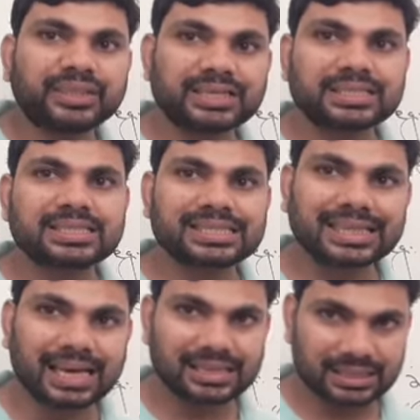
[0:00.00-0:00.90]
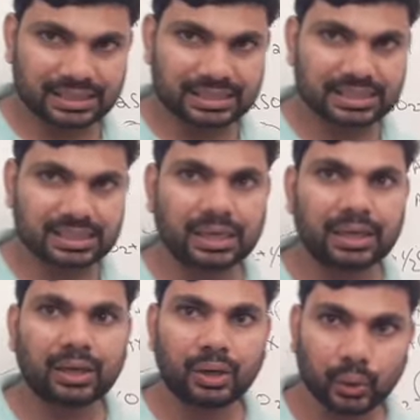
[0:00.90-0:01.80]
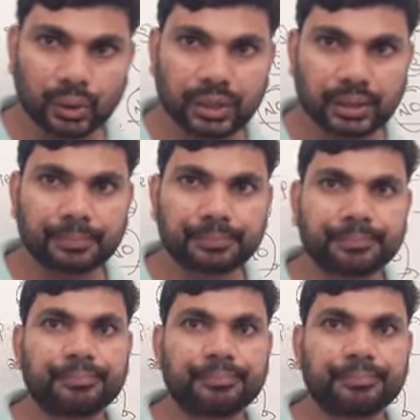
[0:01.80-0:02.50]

That is catalyst. Okay.